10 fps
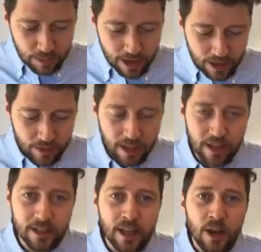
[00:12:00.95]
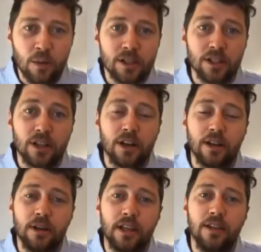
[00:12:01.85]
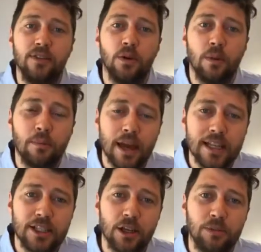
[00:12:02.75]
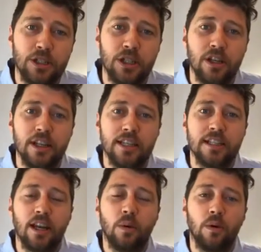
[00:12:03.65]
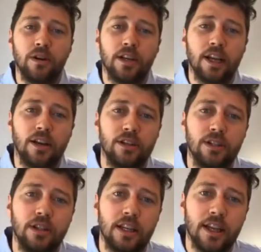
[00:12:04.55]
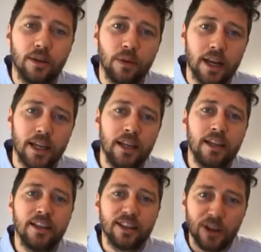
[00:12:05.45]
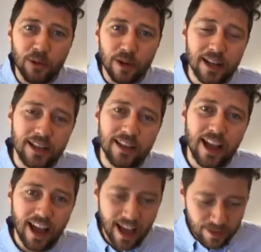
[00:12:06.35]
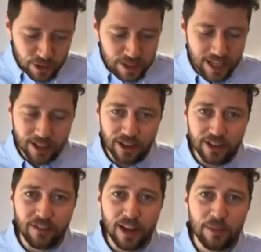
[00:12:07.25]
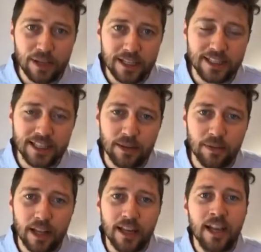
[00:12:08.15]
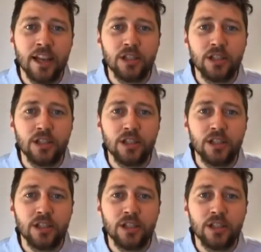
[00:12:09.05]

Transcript: in the background which are going to give you amazing opportunities. And I want to encourage you to get ready. Get ready. Have you downloaded the farm pitching template?